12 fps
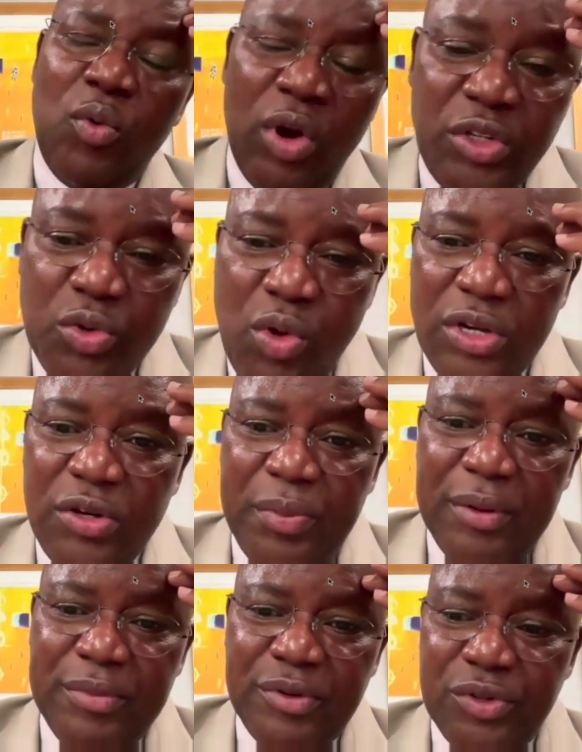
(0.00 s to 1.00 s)
What you want to
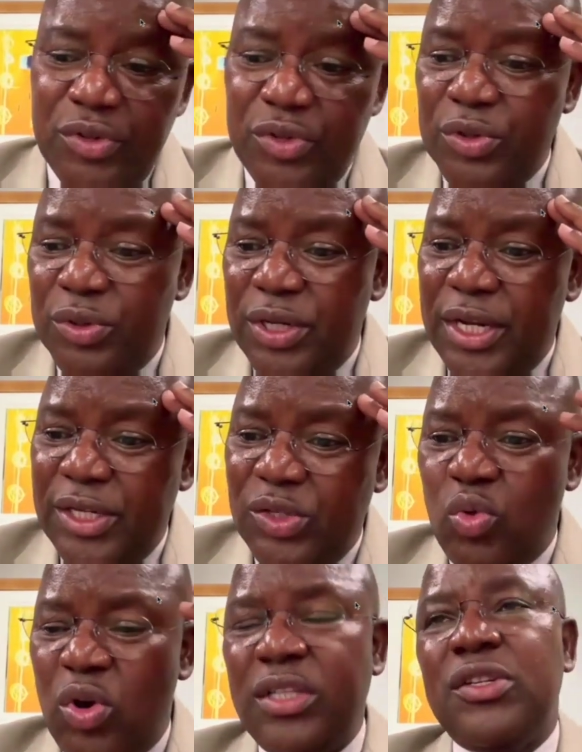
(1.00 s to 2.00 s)
be able to do
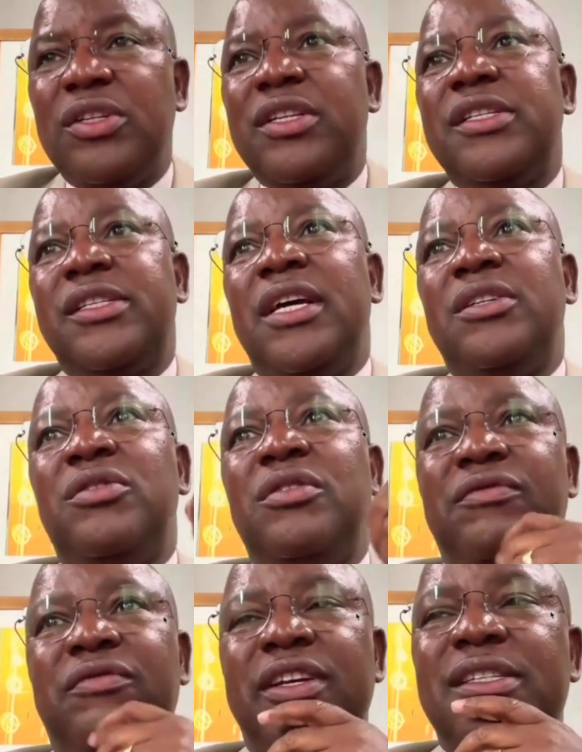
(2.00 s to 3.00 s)
is once you decide to
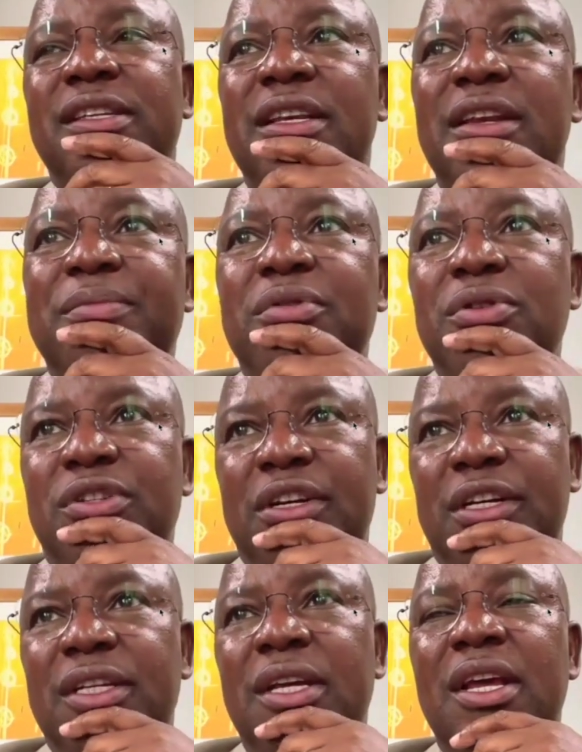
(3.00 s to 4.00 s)
invest in a
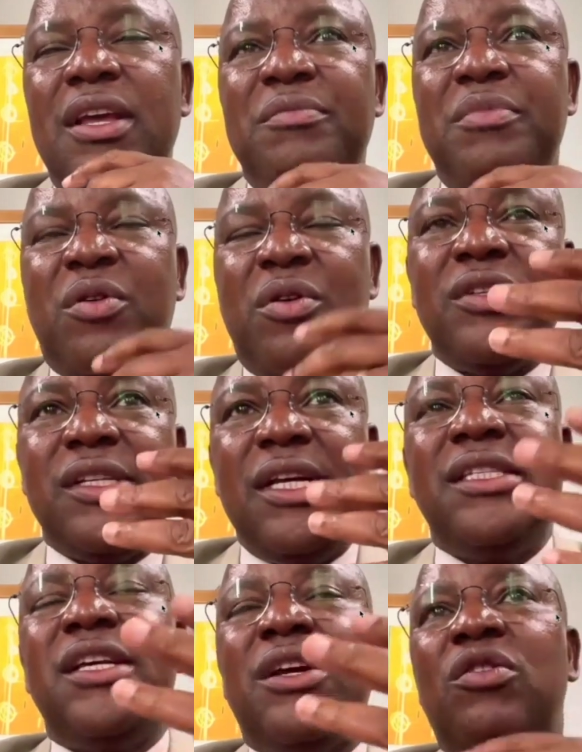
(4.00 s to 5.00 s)
project, because
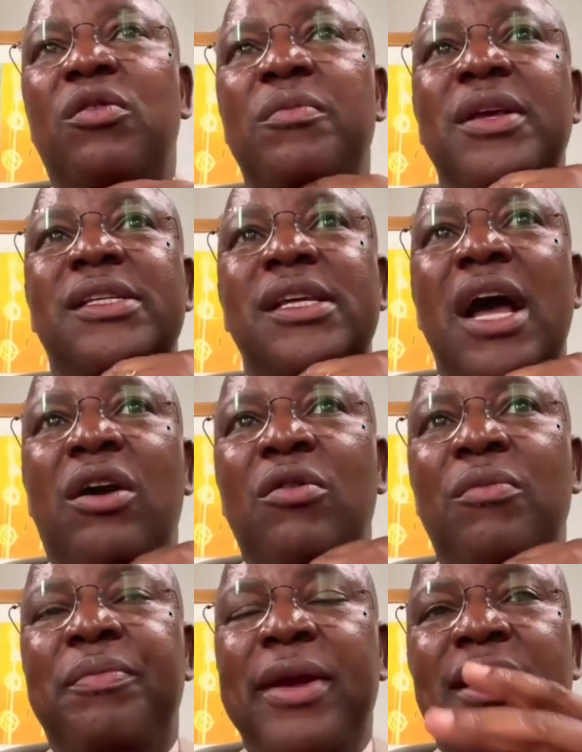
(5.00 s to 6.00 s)
its economics are
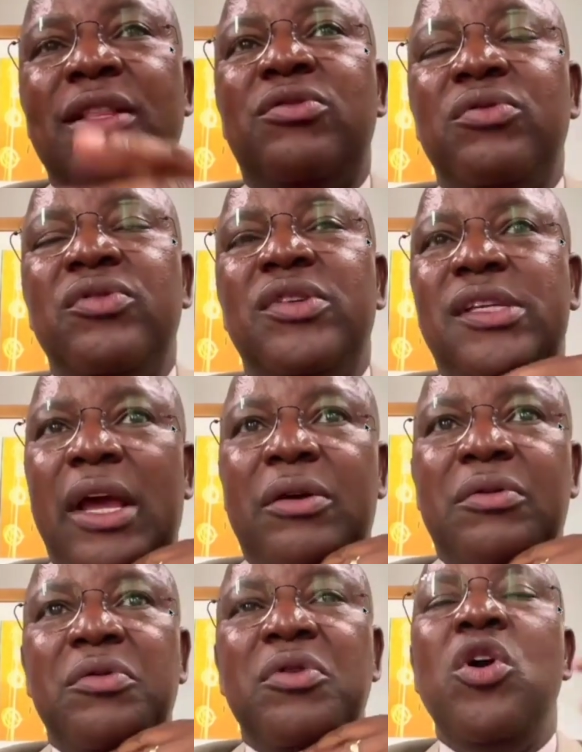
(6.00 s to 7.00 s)
compelling through the
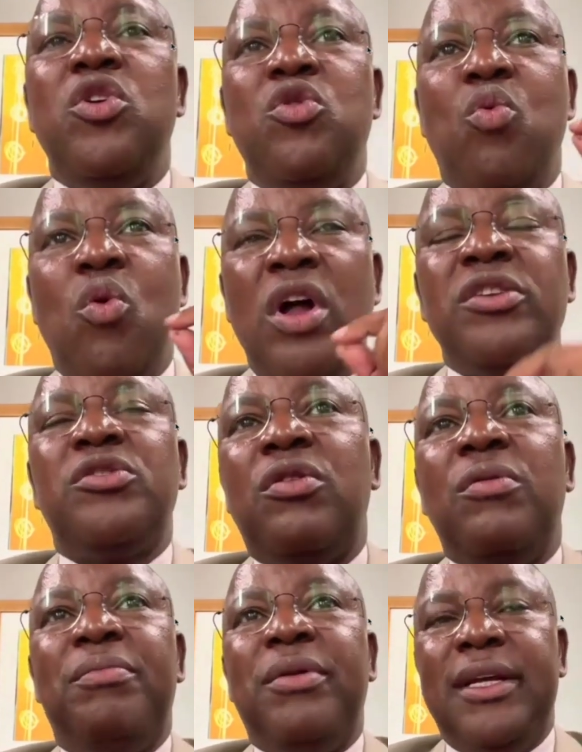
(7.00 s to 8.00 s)
cycle, you want to
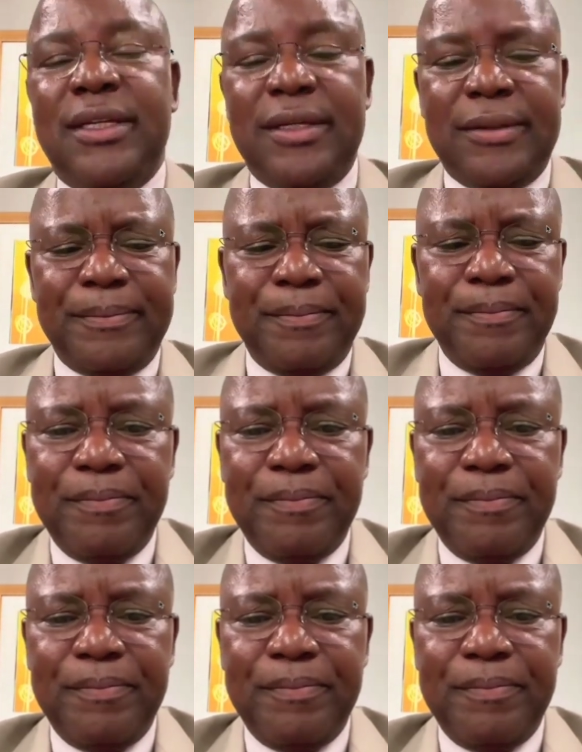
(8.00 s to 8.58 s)
complete it.